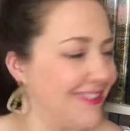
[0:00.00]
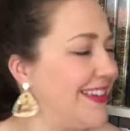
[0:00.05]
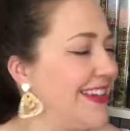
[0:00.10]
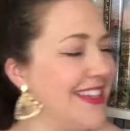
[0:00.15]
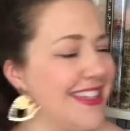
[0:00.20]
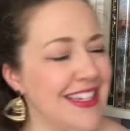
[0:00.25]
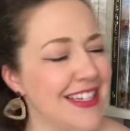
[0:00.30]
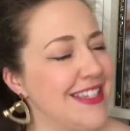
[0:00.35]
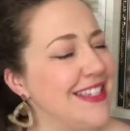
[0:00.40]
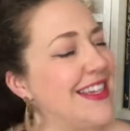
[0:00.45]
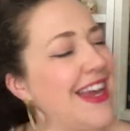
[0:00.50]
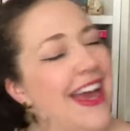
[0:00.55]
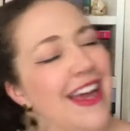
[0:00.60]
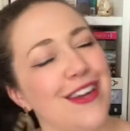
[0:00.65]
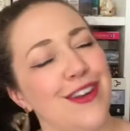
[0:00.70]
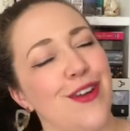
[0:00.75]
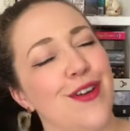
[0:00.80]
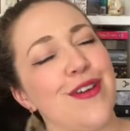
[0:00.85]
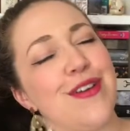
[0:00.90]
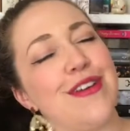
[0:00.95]
It just, I
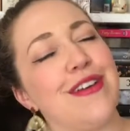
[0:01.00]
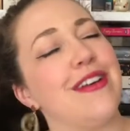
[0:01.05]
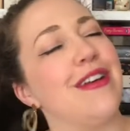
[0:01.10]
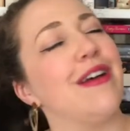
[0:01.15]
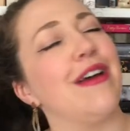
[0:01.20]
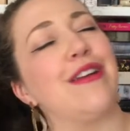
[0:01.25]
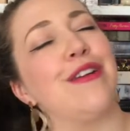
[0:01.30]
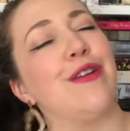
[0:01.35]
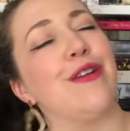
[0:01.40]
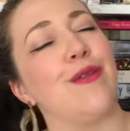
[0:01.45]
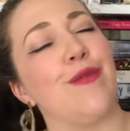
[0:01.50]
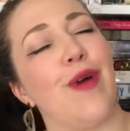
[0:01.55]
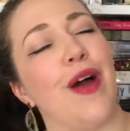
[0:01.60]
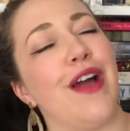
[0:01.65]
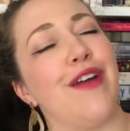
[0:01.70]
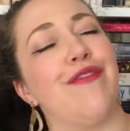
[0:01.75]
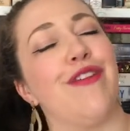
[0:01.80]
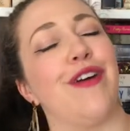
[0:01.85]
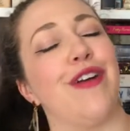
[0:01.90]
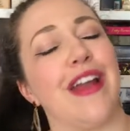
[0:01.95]
don't know, I don't know why I
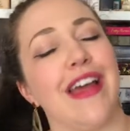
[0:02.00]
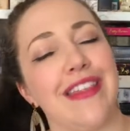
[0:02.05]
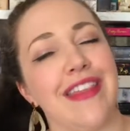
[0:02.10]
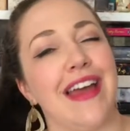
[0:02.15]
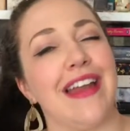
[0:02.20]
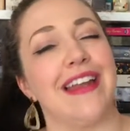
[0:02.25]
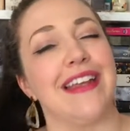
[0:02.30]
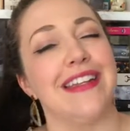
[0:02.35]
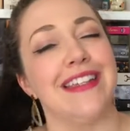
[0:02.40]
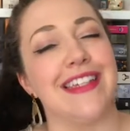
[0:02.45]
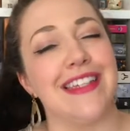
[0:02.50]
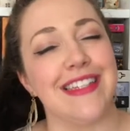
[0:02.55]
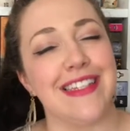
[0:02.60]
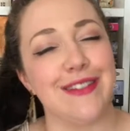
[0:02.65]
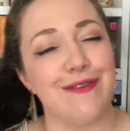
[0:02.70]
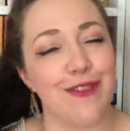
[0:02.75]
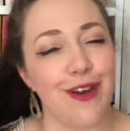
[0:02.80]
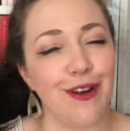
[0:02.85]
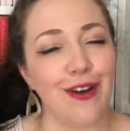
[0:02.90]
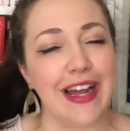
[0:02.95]
felt like that. It
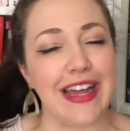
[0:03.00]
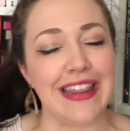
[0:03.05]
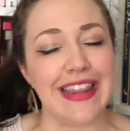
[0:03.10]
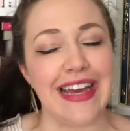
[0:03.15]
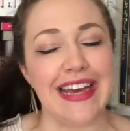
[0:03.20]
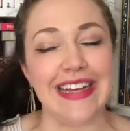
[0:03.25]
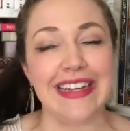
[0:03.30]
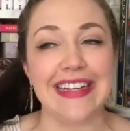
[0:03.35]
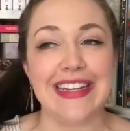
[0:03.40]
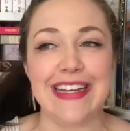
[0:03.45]
just felt like that.